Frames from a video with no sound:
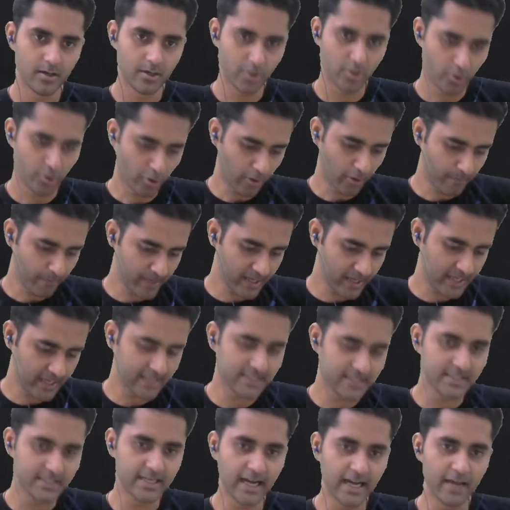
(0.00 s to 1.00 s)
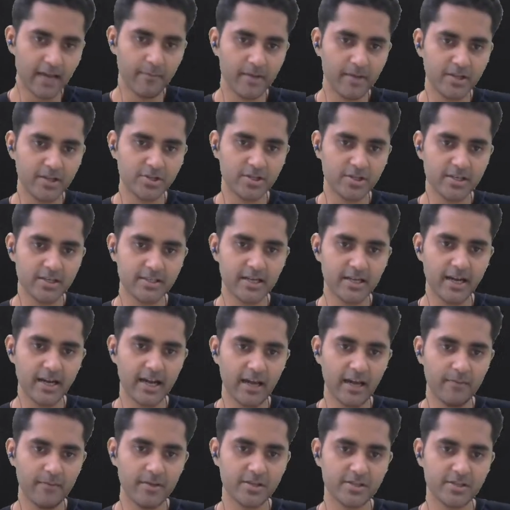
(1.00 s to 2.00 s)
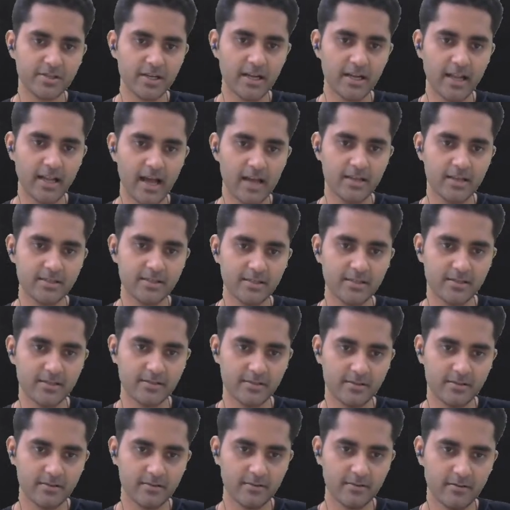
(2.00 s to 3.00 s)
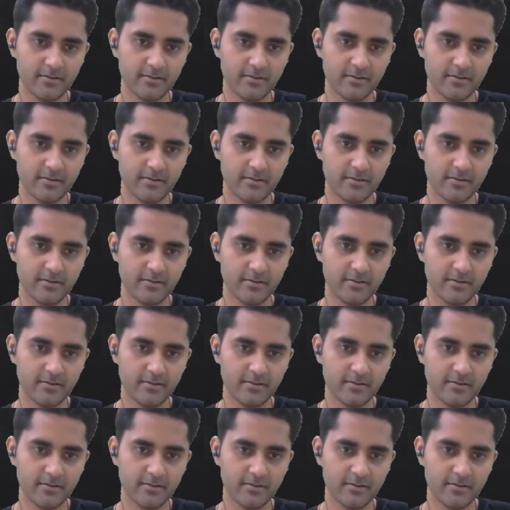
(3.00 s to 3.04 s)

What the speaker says: Topic is dimensions and dimension analysis.